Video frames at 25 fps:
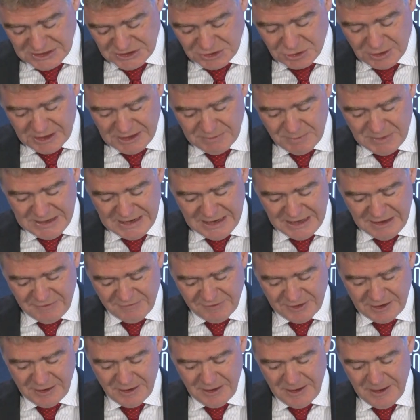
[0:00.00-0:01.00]
So I believe
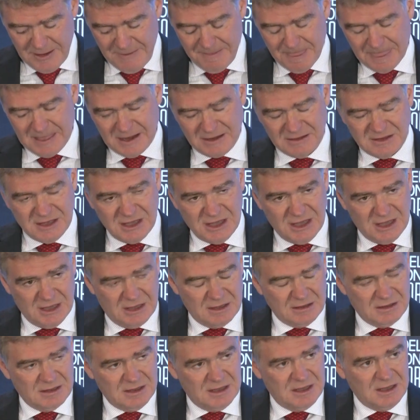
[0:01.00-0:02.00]

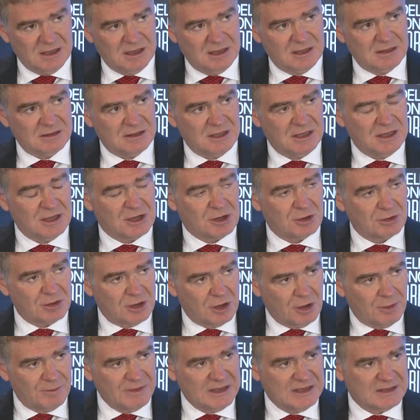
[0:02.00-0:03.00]
the
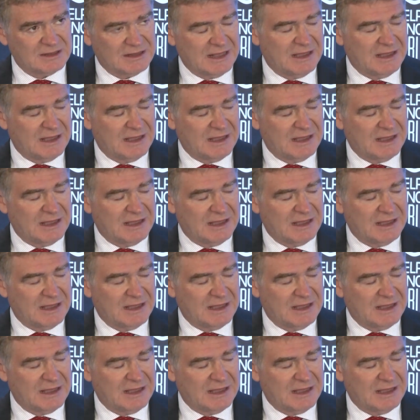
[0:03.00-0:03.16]
economic